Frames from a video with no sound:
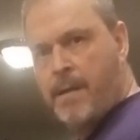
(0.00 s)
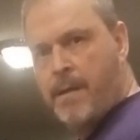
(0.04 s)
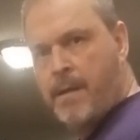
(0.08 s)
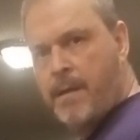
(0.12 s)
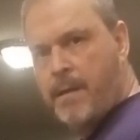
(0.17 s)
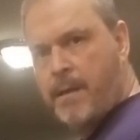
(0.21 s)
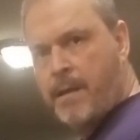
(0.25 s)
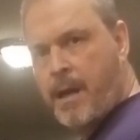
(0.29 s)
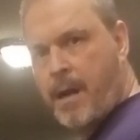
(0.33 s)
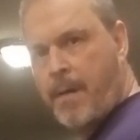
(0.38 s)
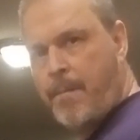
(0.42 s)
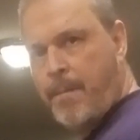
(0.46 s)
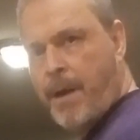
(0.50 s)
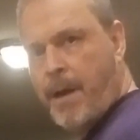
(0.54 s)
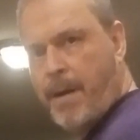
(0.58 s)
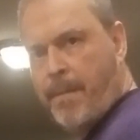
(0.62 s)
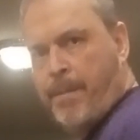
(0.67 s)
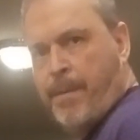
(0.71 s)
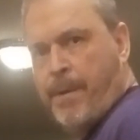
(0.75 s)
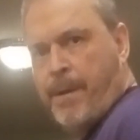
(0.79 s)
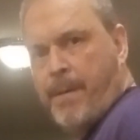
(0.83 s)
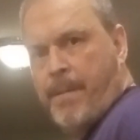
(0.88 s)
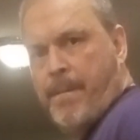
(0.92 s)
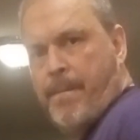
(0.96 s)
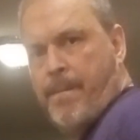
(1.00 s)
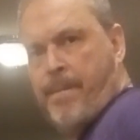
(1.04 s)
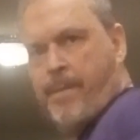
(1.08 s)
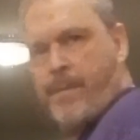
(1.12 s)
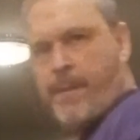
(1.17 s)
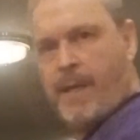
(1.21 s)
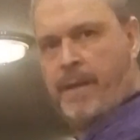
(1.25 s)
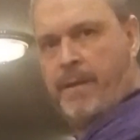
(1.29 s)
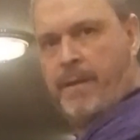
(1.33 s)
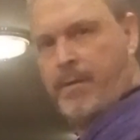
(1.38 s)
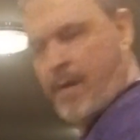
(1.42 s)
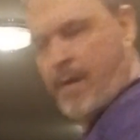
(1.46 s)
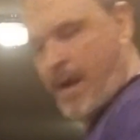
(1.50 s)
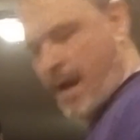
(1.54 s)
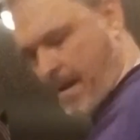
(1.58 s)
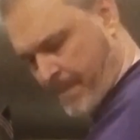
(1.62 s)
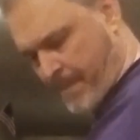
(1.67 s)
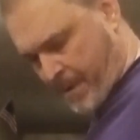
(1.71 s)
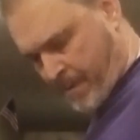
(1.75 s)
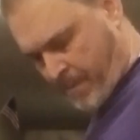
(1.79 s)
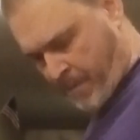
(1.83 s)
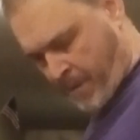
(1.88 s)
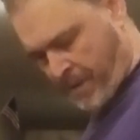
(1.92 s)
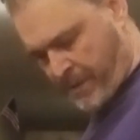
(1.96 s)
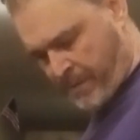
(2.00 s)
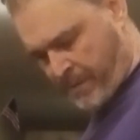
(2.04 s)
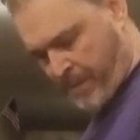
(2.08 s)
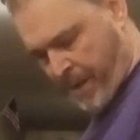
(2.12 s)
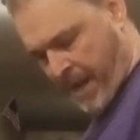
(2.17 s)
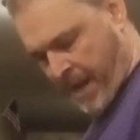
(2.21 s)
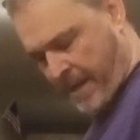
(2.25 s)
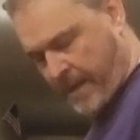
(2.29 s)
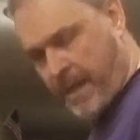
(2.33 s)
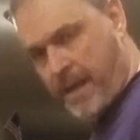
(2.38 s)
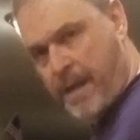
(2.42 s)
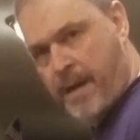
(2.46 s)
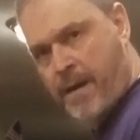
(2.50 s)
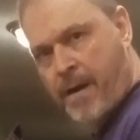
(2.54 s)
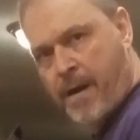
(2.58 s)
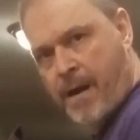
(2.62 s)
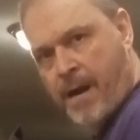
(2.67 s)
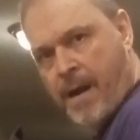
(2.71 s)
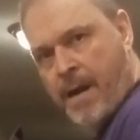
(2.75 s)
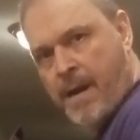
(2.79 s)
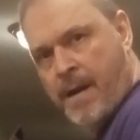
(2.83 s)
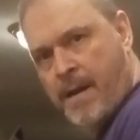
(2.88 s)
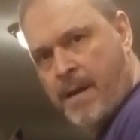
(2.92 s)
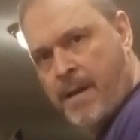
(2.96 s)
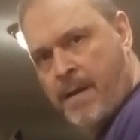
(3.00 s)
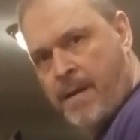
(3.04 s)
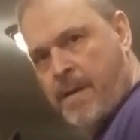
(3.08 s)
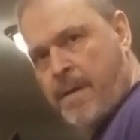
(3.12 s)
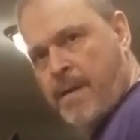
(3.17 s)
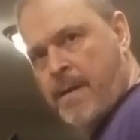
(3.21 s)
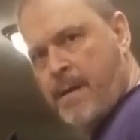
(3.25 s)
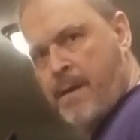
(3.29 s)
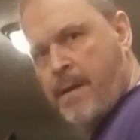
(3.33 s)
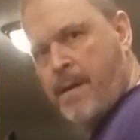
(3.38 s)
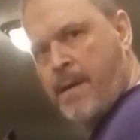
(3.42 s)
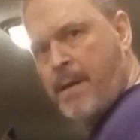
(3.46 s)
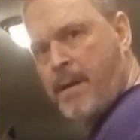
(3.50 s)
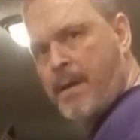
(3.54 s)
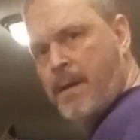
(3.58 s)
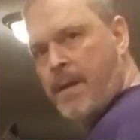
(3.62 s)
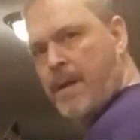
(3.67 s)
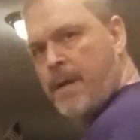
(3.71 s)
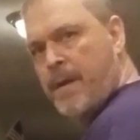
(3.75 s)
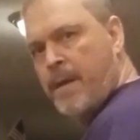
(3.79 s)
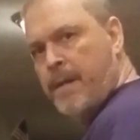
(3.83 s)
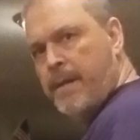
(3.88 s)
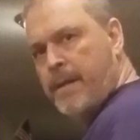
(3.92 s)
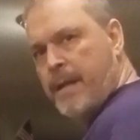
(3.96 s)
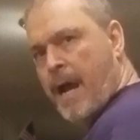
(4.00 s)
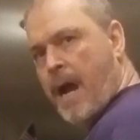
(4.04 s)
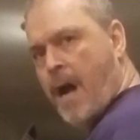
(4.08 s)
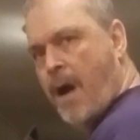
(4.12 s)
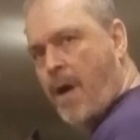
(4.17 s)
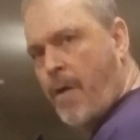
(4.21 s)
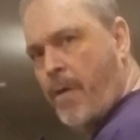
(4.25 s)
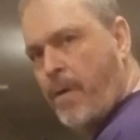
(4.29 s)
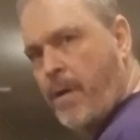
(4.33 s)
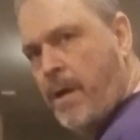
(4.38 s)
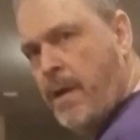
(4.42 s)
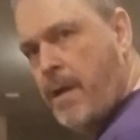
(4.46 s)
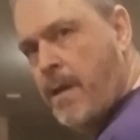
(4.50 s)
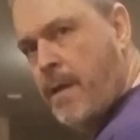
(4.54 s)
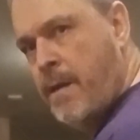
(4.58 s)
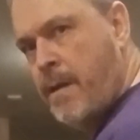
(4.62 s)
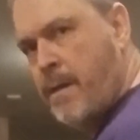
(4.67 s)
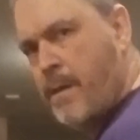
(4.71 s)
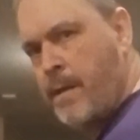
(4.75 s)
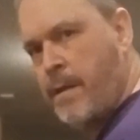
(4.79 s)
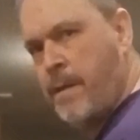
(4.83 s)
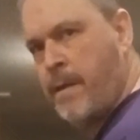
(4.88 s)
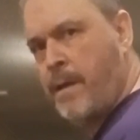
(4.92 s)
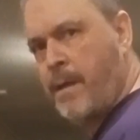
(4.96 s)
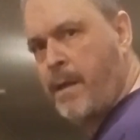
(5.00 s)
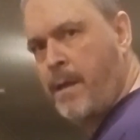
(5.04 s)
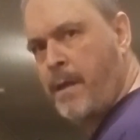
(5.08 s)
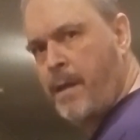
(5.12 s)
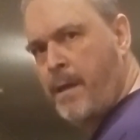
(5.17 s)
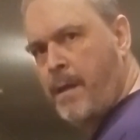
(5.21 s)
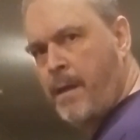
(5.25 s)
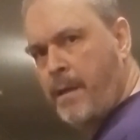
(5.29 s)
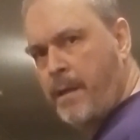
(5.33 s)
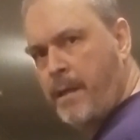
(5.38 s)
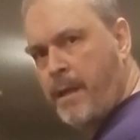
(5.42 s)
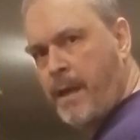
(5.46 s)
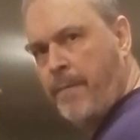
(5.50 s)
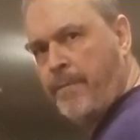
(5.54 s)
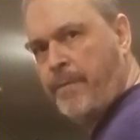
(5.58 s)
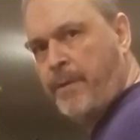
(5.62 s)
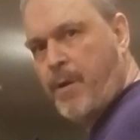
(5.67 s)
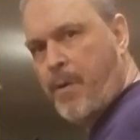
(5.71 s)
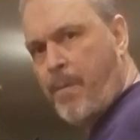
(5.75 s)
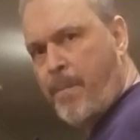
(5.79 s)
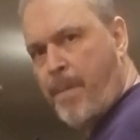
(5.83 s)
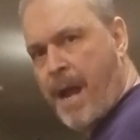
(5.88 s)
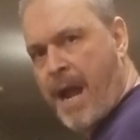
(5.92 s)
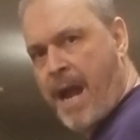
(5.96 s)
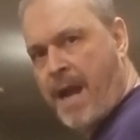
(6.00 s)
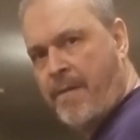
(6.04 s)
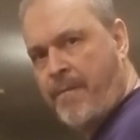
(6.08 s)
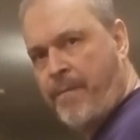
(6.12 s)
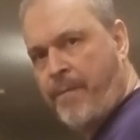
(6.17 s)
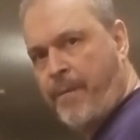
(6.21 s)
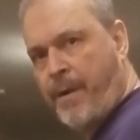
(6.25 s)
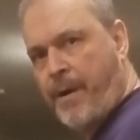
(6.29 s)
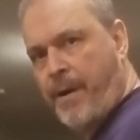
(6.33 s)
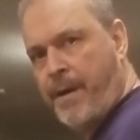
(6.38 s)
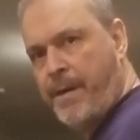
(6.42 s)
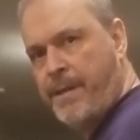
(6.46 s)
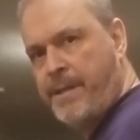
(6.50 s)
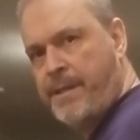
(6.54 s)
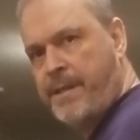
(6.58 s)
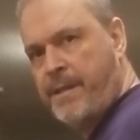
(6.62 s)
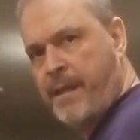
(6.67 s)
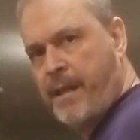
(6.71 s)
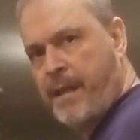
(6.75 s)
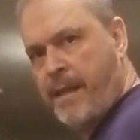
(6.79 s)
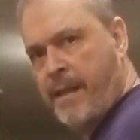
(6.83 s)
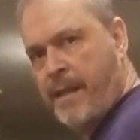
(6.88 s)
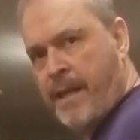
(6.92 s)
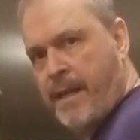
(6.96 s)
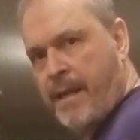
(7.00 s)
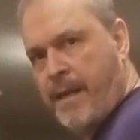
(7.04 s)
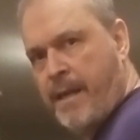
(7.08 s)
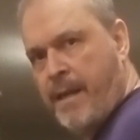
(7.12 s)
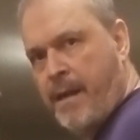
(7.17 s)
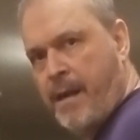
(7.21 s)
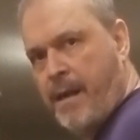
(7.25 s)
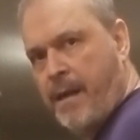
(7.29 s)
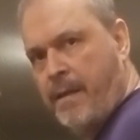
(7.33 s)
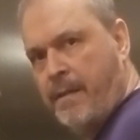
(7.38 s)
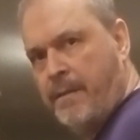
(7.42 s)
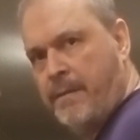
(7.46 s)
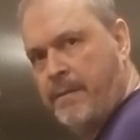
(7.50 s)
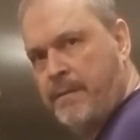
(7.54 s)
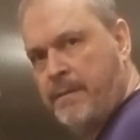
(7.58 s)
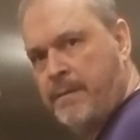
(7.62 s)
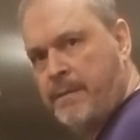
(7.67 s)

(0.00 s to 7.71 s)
Come up and grab it. Whereas back here, now you have to go back first and then here.